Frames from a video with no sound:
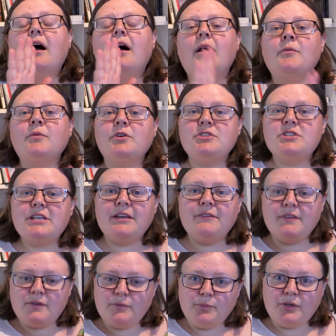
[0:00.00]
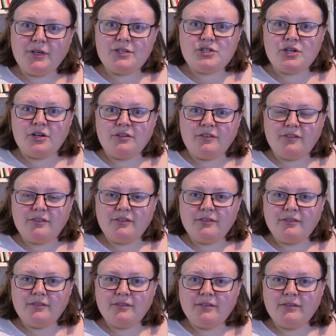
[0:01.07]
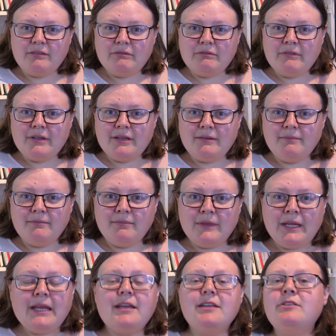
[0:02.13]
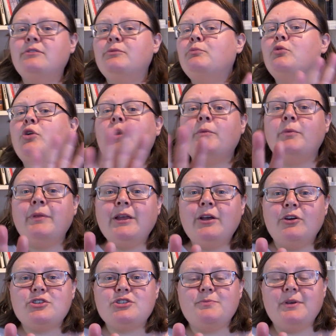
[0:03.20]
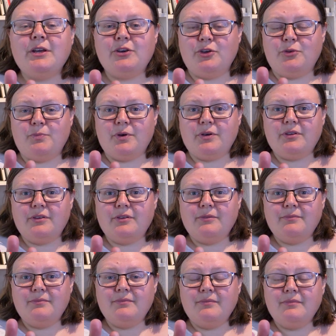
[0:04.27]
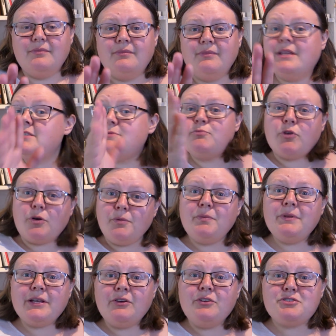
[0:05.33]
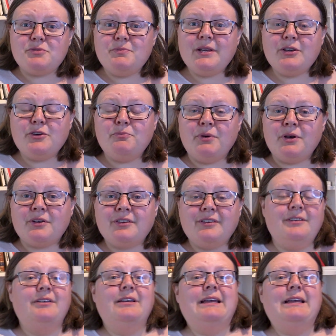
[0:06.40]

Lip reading: I'm going to give this book a chance. It's probably going to be a good book. It's probably going to be a good book.